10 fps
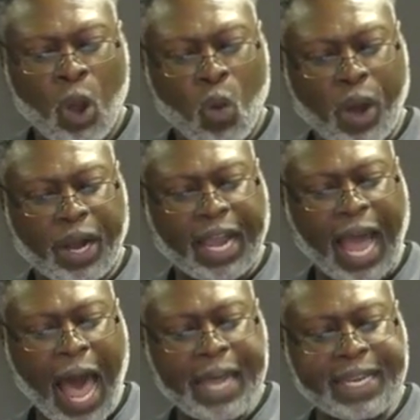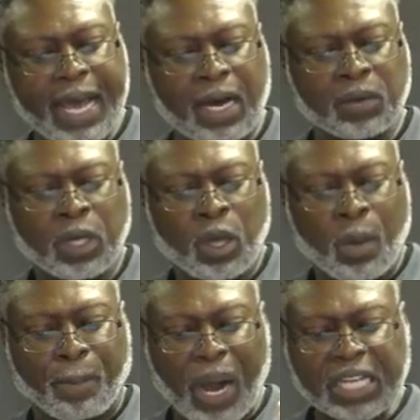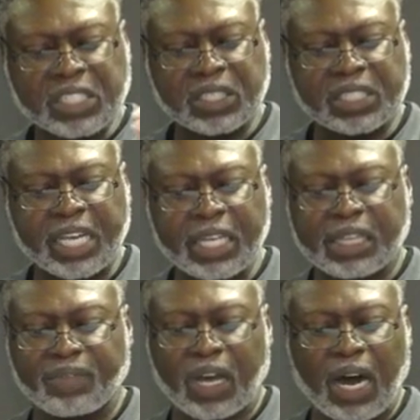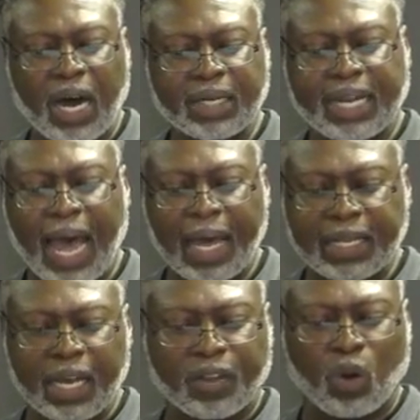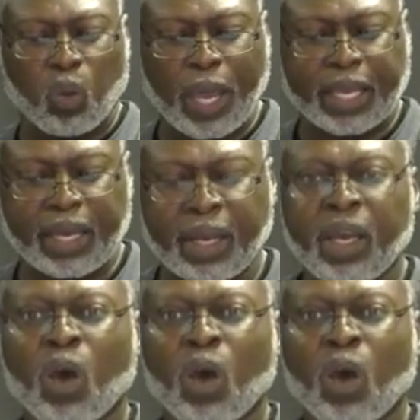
where God now breaks the teeth of the ungodly of the wicked.